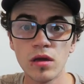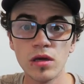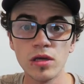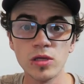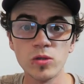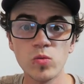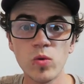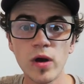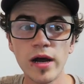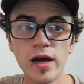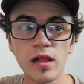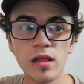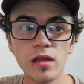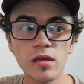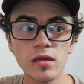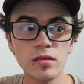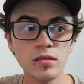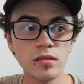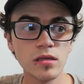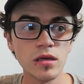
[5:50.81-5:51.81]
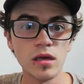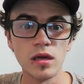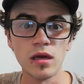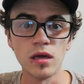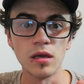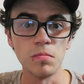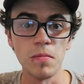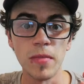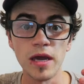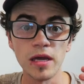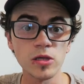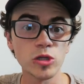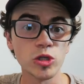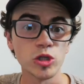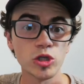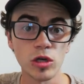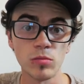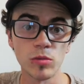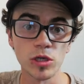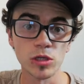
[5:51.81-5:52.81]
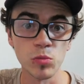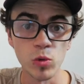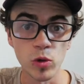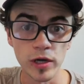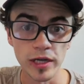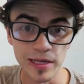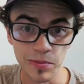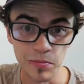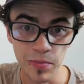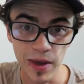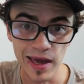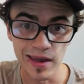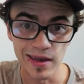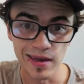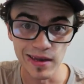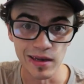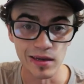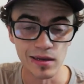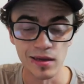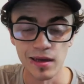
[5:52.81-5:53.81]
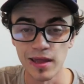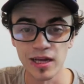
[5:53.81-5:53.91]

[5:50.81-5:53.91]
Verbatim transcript: as well is that it makes you so much more independent,